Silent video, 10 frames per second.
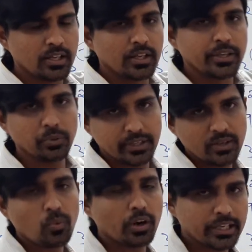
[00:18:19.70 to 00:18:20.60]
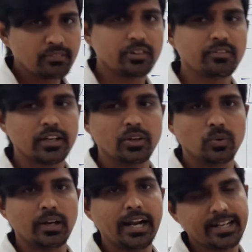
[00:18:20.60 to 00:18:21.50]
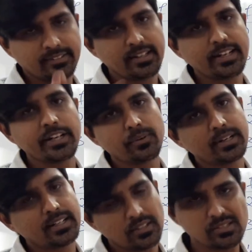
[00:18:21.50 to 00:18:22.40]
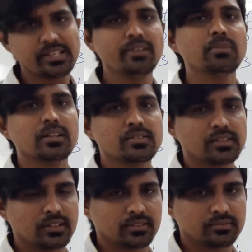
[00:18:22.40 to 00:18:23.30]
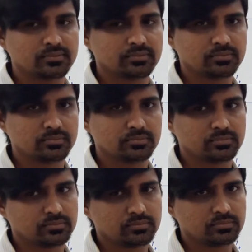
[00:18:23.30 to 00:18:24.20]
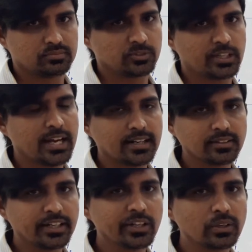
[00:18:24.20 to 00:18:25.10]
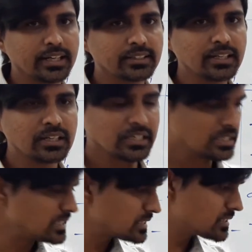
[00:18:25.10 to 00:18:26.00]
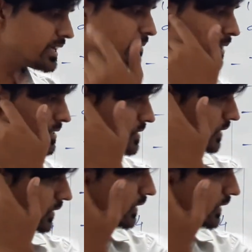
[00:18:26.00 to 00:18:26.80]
You take whatever value, at the end you will get the same answer. Okay, at the end you will get the same answer.